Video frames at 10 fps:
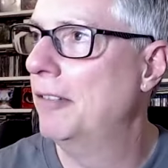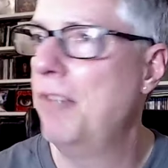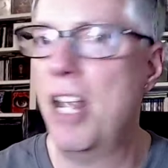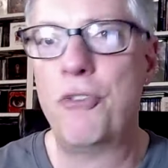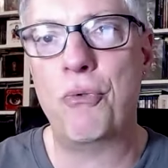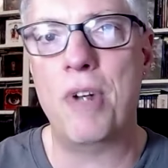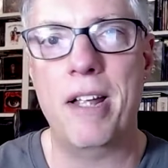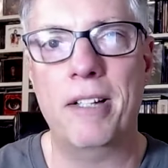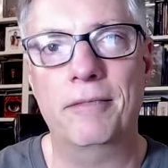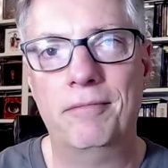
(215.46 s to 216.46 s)

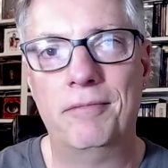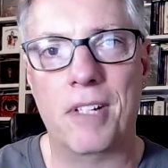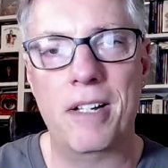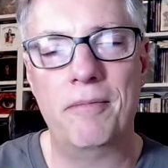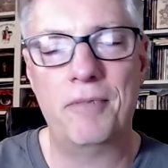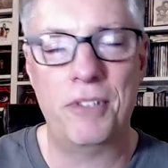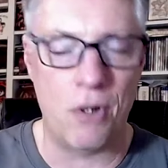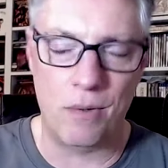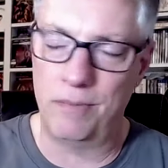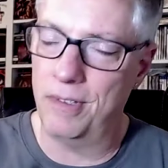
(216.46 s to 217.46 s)
yesterday, right?
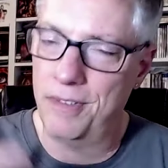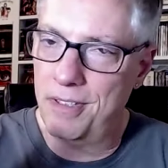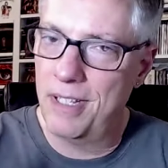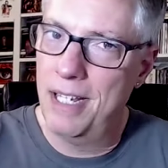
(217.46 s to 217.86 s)
So it's